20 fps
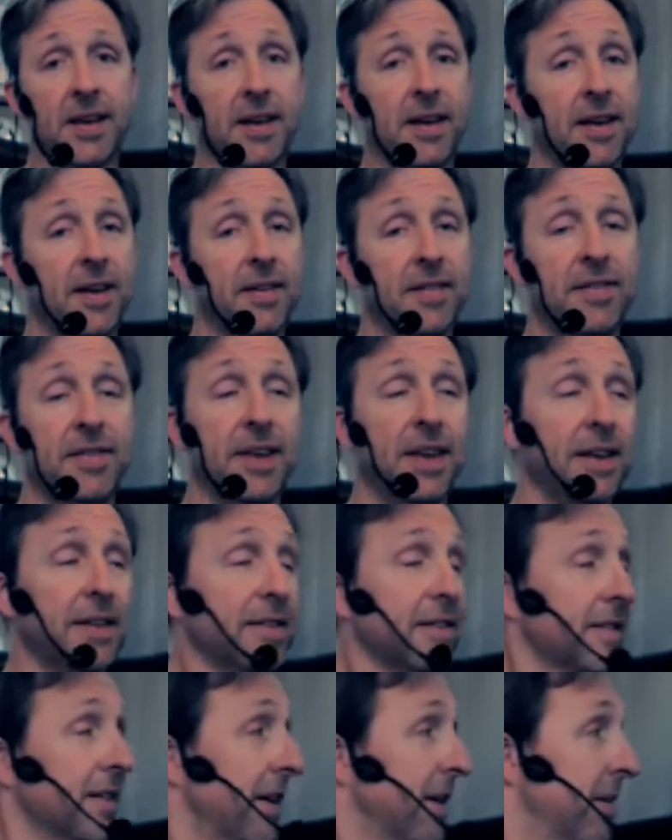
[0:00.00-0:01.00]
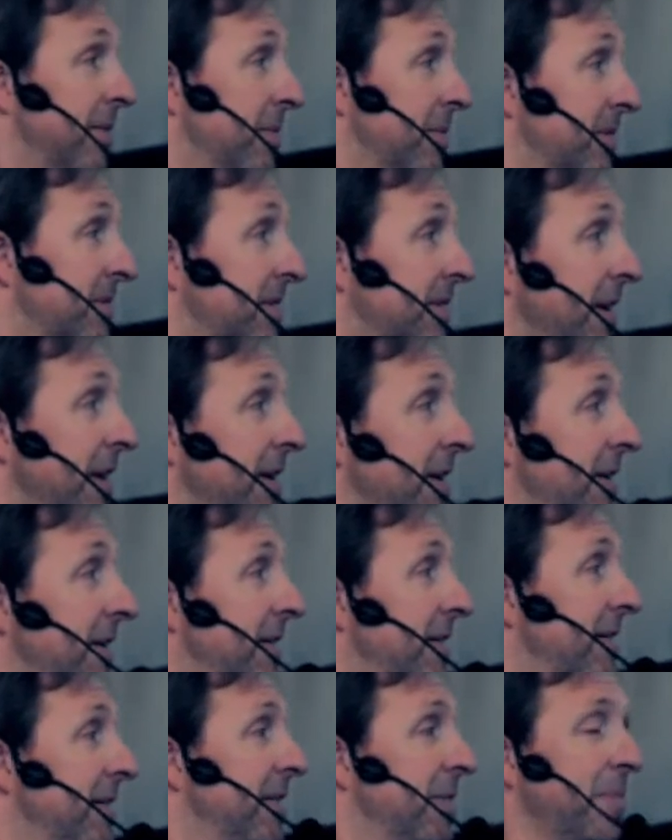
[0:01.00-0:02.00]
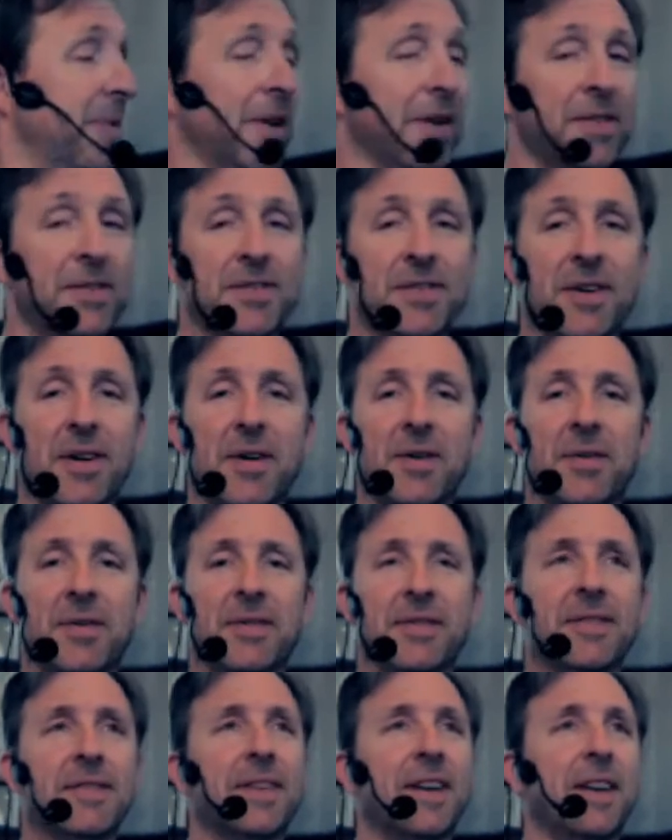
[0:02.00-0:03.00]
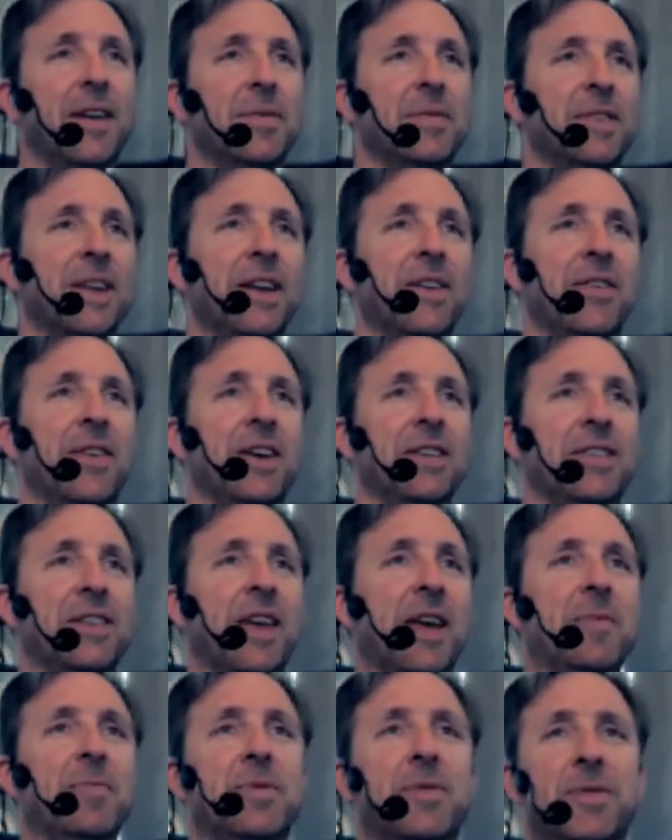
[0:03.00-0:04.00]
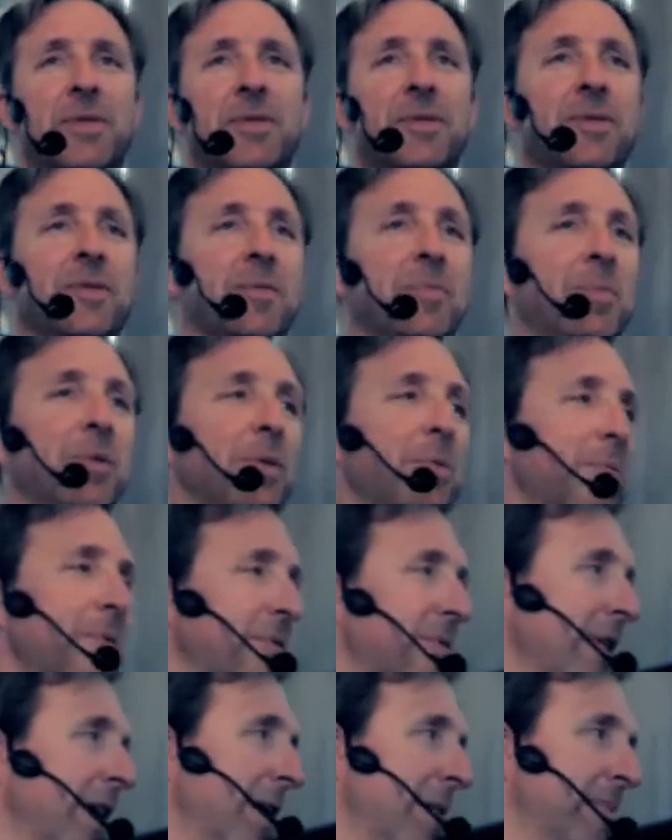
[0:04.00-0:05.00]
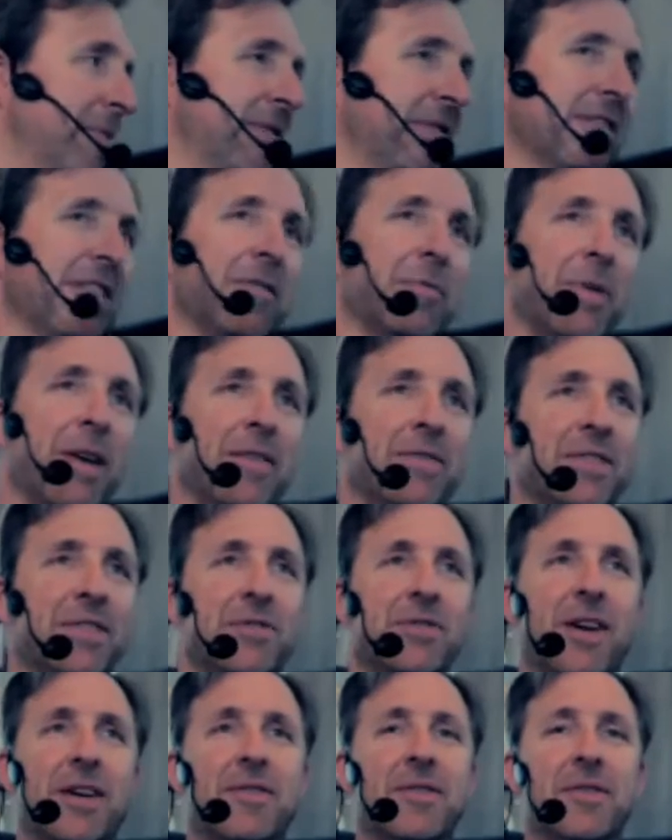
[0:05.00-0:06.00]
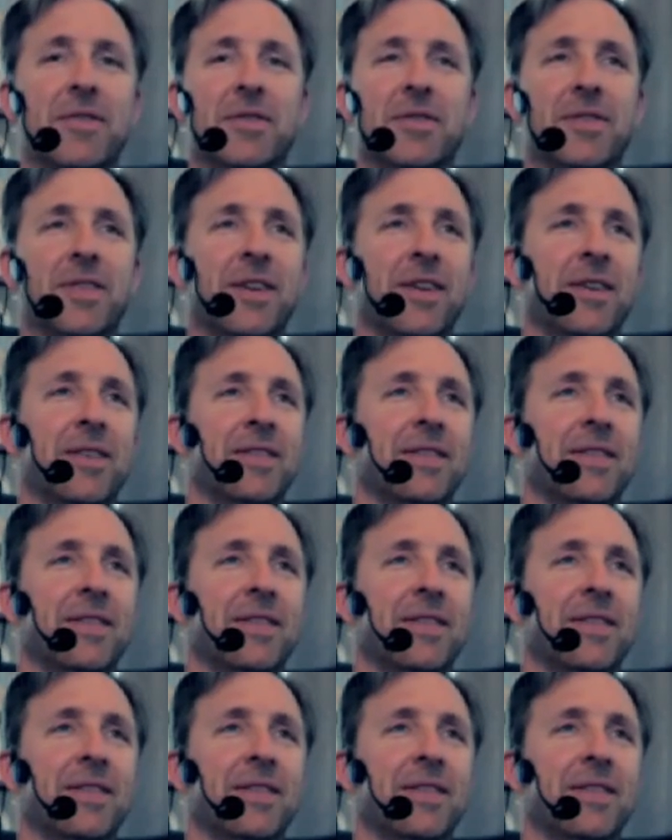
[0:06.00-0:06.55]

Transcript: Oh, thanks. I'm excited to be on the show. And I'm excited you guys came to the Bulletproof Labs instead of me having to drive over there.